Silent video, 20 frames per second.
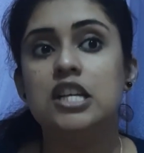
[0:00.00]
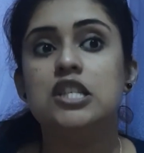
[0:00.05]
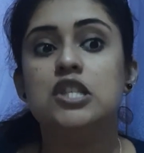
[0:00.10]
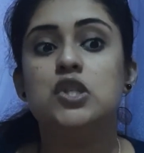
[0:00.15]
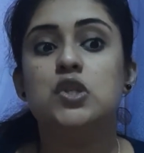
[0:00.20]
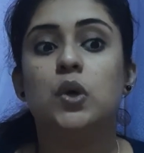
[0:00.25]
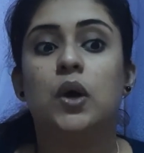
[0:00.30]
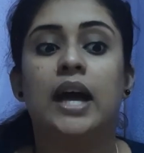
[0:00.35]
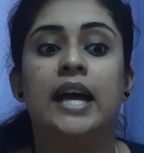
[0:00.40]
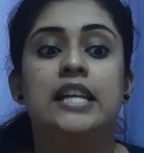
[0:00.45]

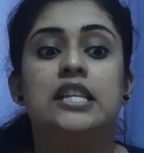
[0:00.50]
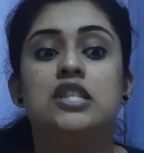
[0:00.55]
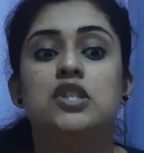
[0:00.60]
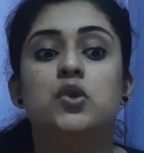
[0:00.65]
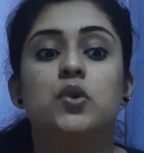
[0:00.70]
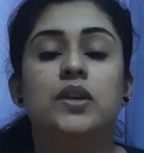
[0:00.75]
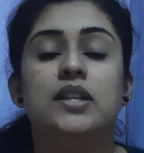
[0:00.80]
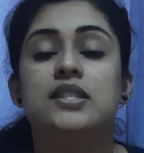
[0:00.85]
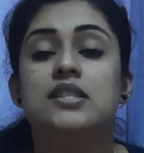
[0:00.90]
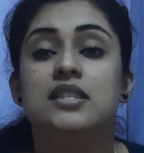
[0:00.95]
So, and
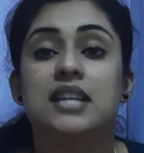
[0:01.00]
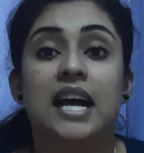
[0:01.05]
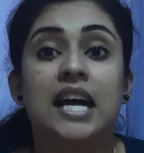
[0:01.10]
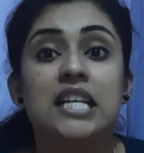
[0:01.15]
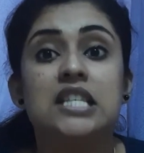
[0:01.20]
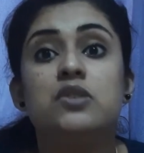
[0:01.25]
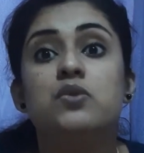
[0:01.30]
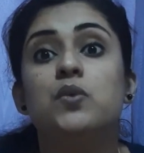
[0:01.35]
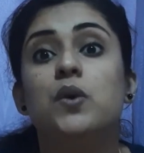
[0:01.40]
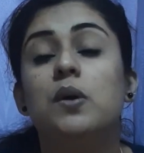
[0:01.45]
you can
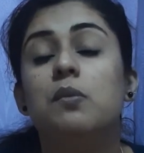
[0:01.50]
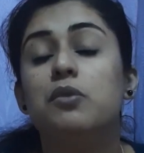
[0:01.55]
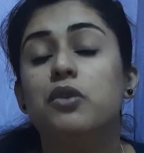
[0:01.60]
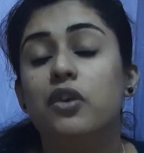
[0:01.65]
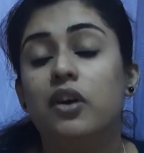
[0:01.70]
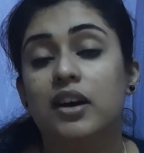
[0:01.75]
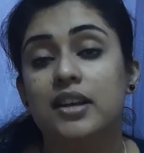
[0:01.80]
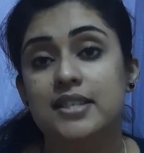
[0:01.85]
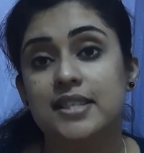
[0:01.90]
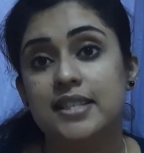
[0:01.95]
transform
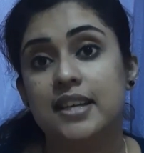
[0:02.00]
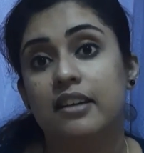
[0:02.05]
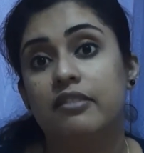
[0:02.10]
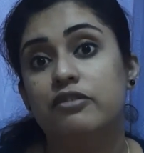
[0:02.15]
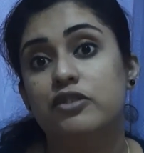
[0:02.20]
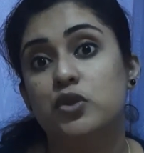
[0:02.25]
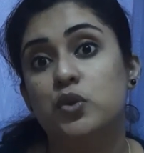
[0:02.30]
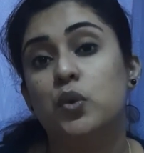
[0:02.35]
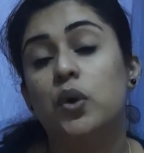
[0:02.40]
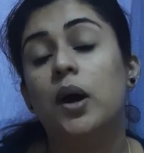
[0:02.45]

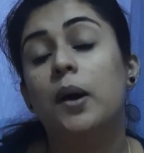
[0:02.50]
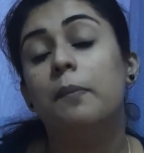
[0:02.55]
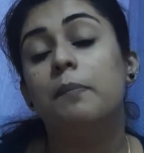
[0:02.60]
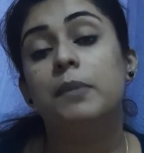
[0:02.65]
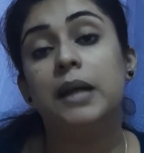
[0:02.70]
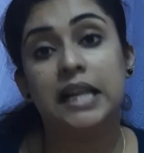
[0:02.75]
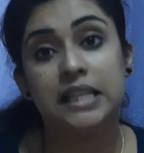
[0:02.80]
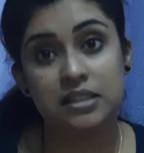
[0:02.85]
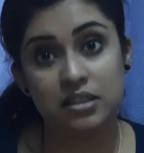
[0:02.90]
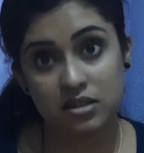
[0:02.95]
yourself to a
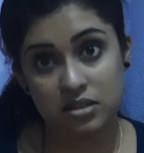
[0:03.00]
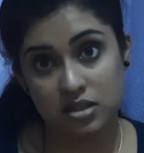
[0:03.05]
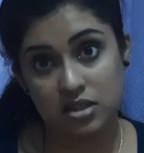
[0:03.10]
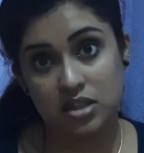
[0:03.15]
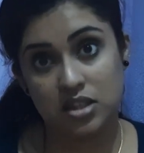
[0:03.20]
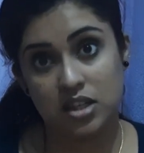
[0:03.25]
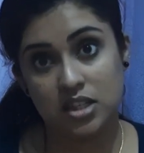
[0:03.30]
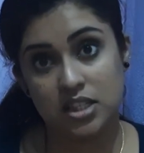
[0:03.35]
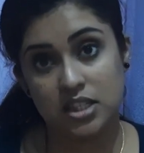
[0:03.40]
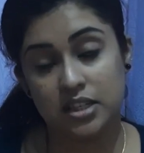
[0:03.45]
better
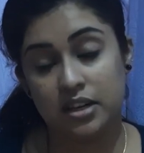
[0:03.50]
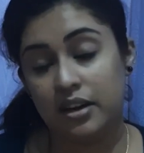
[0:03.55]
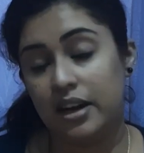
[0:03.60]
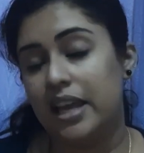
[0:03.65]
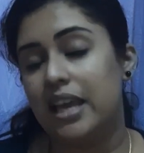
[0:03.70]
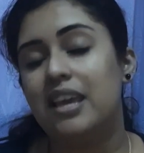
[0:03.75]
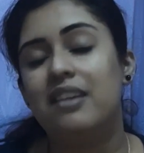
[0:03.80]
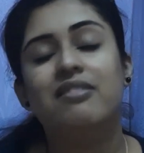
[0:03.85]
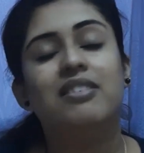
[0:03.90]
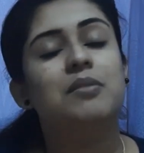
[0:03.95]
researcher
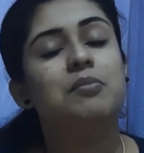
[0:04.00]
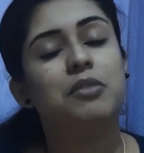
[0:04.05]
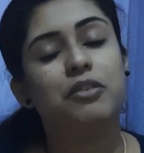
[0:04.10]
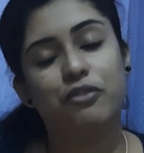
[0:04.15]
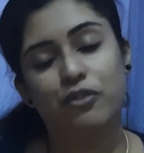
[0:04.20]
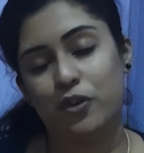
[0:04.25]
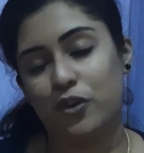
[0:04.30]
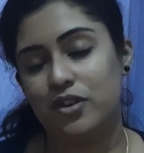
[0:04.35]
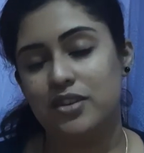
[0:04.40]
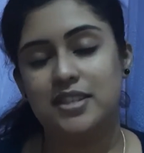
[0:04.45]
even
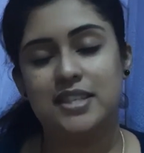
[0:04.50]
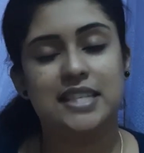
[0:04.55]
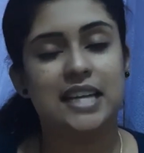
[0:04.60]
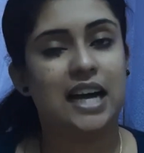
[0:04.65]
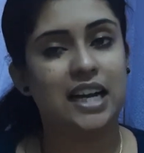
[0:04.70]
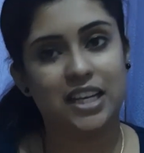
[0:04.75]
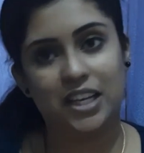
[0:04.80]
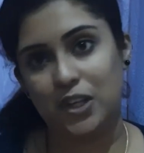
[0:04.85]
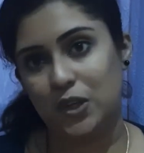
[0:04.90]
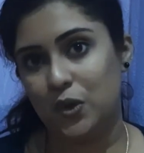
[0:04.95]
before
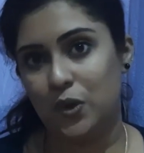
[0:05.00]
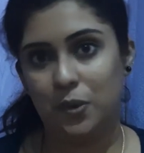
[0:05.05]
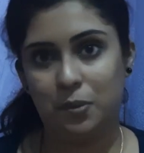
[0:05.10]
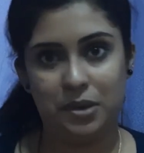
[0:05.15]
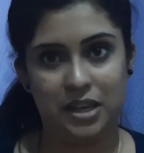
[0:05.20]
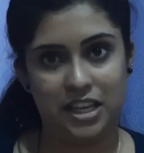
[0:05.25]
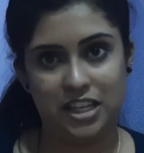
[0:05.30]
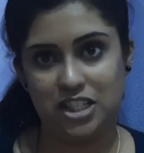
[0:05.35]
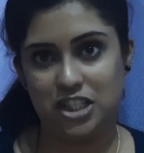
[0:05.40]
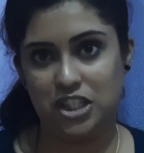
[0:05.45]
starting your
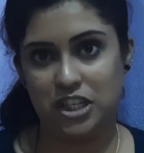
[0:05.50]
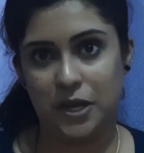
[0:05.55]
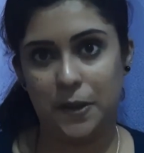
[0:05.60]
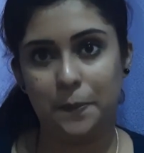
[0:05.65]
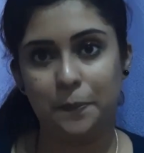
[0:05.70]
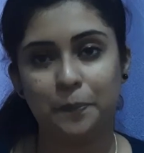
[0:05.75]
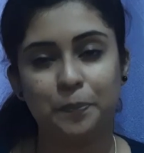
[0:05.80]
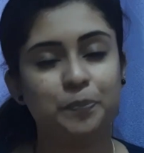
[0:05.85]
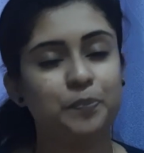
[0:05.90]
PhD